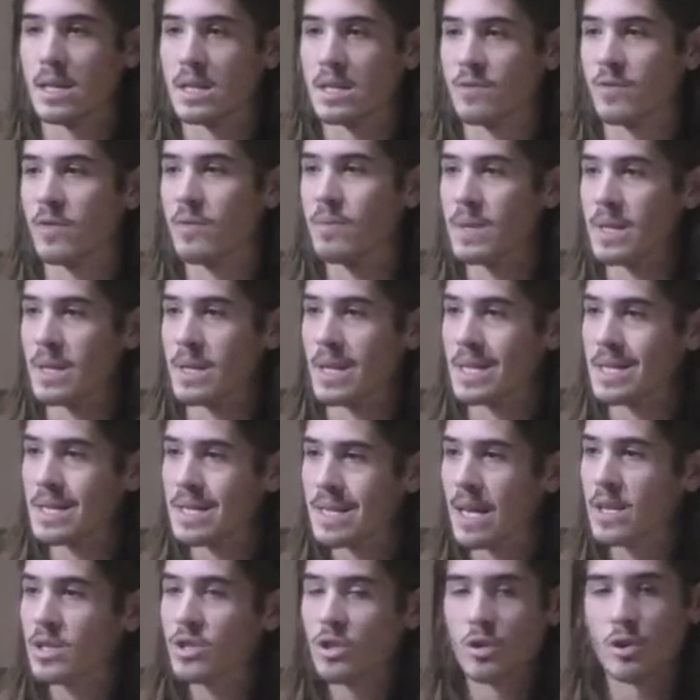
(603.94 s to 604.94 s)
the other,
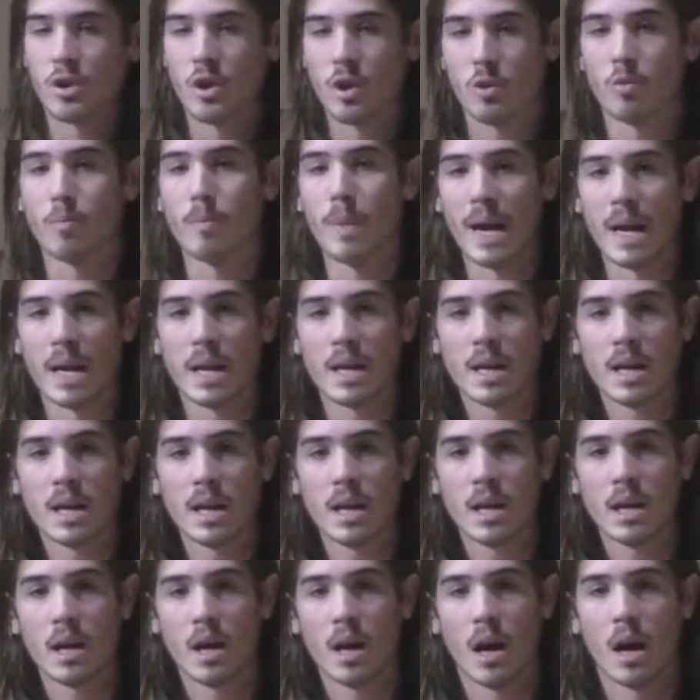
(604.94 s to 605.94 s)
whatever it may be.
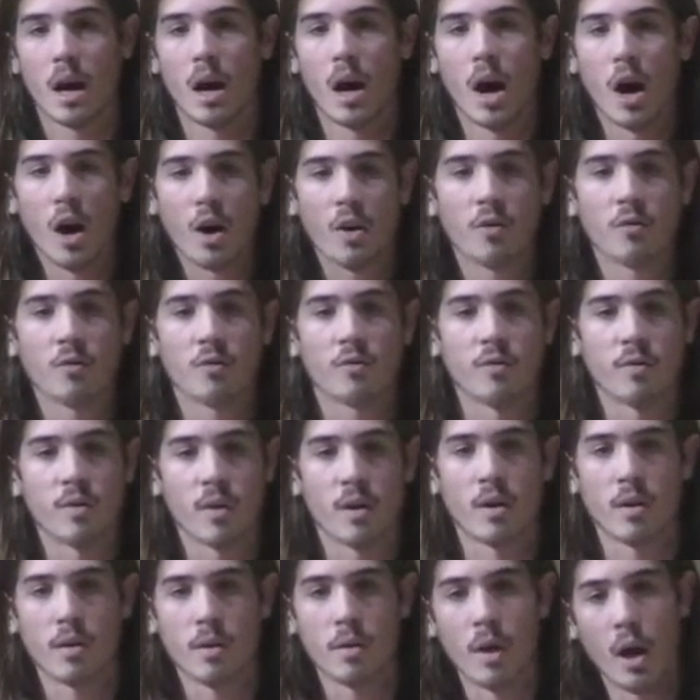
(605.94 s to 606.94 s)
For example,
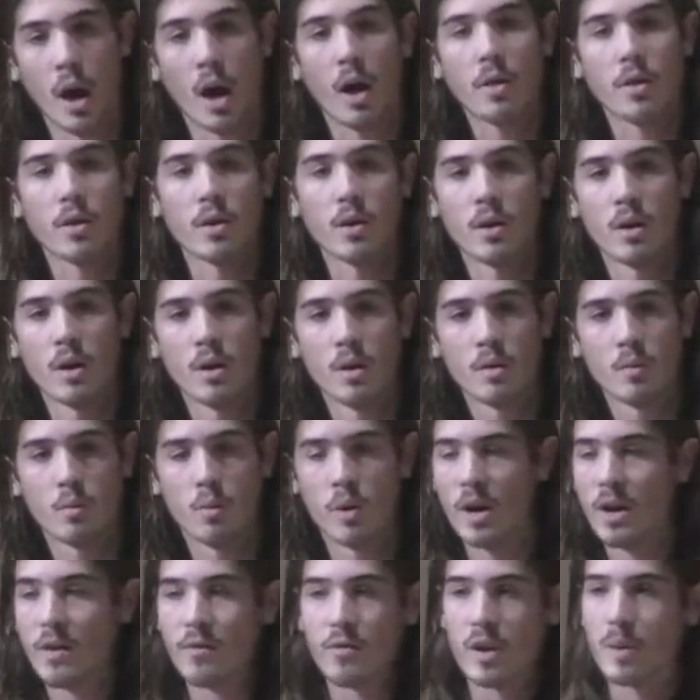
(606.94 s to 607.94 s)
I definitely
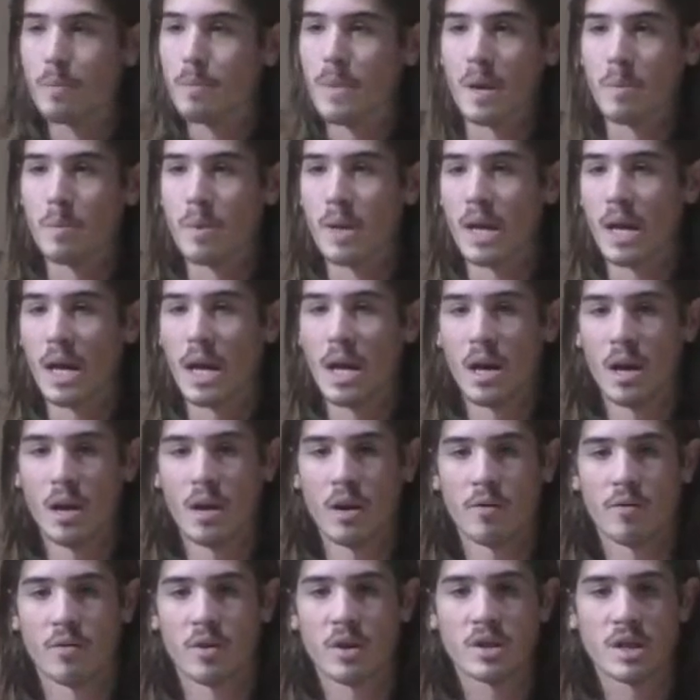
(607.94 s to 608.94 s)
know
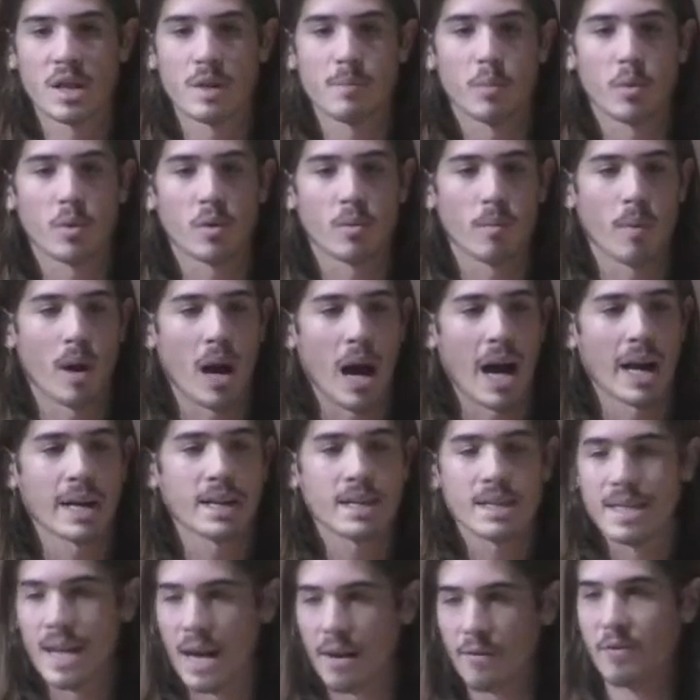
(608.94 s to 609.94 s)
all of the
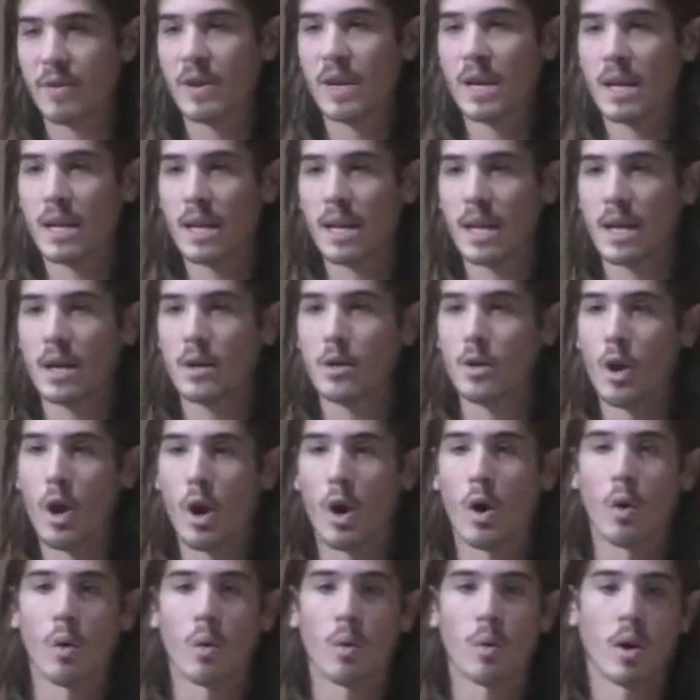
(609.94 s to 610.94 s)
points that
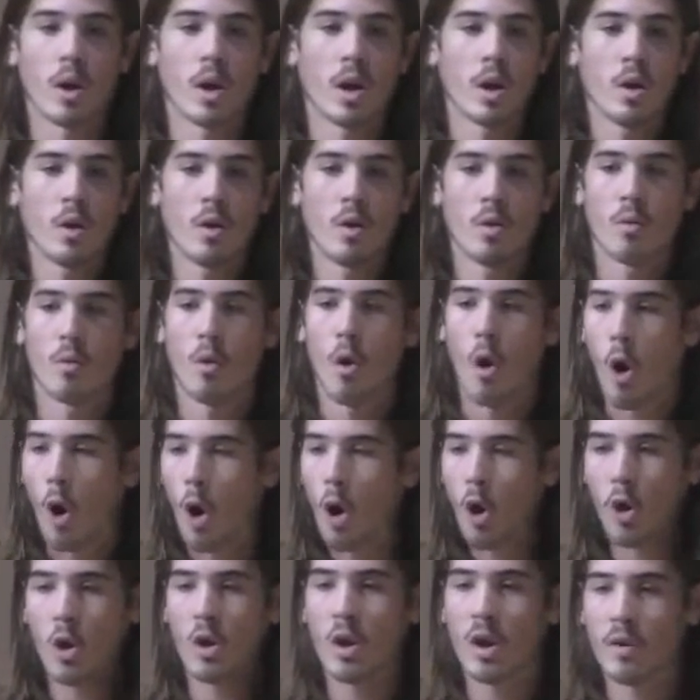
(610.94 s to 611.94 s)
are
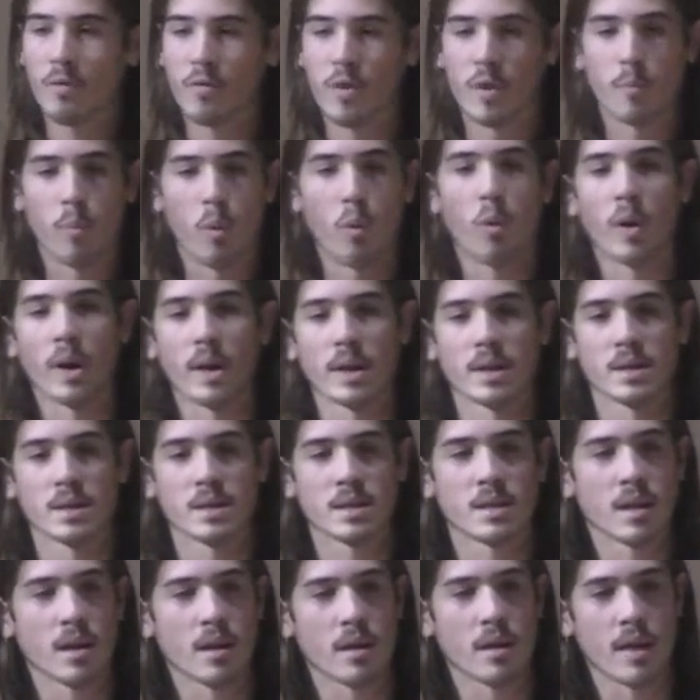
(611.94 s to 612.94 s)
famously conservative right
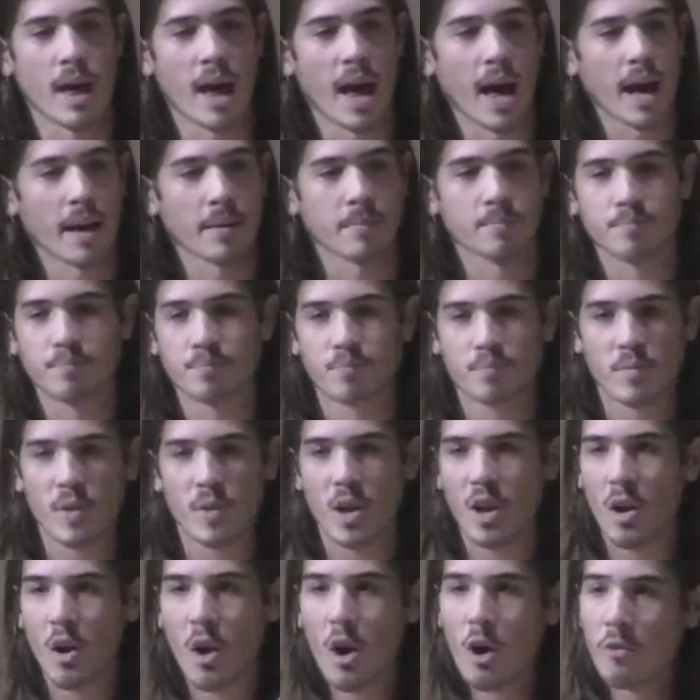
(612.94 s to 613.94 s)
now, and I hate
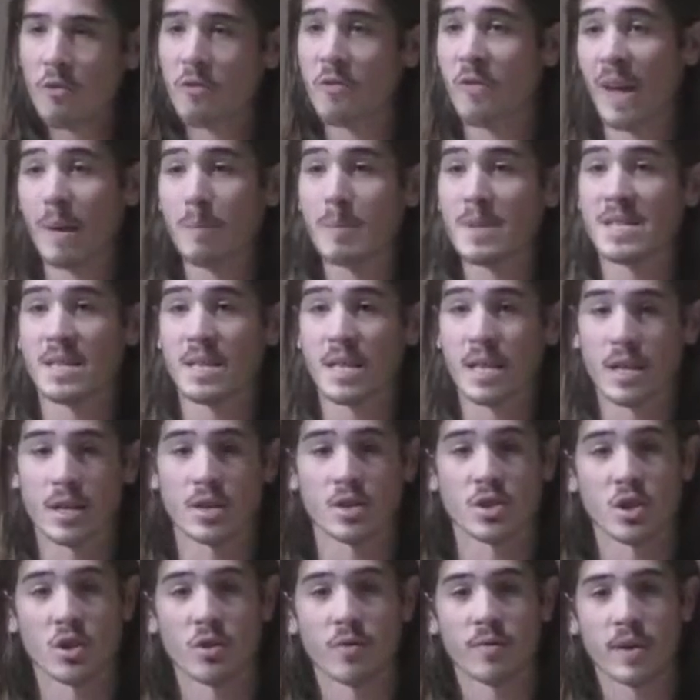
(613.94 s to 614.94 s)
all of them.
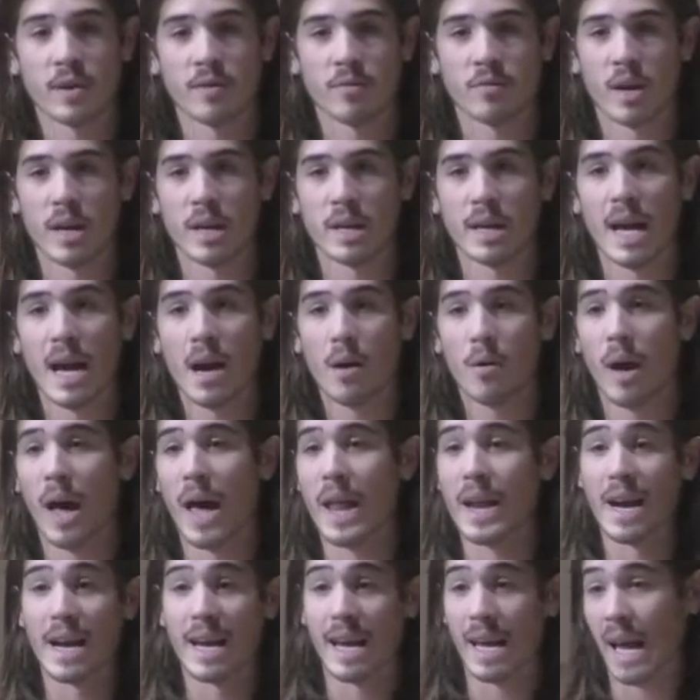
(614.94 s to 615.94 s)
But I definitely can't
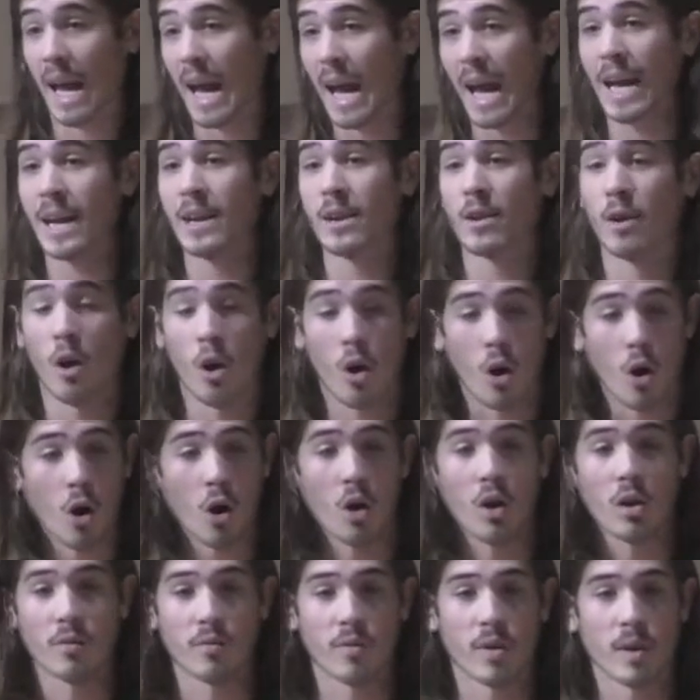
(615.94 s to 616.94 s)
remember the last
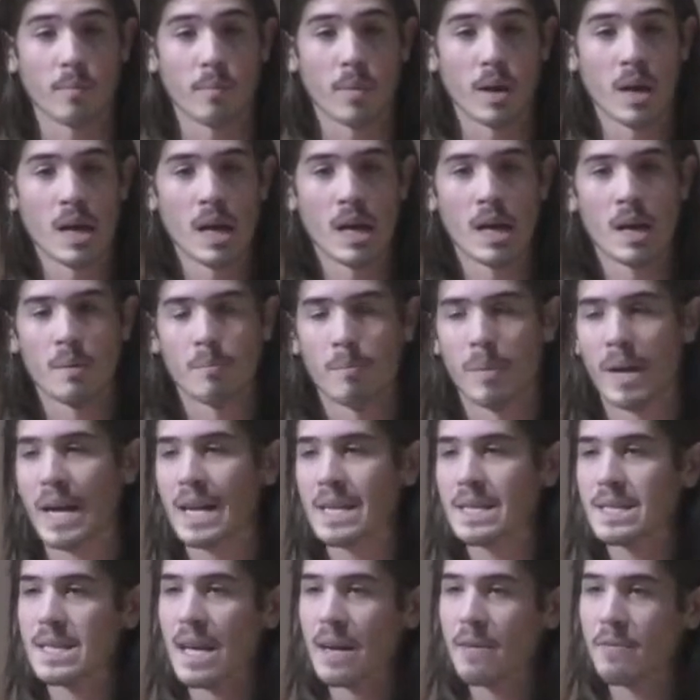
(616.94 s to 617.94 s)
time I sat down with a
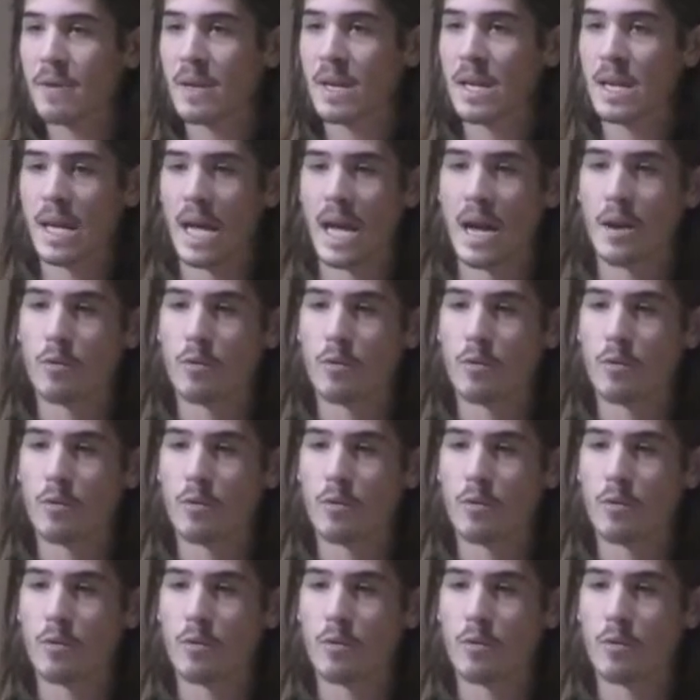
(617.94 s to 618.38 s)
conservative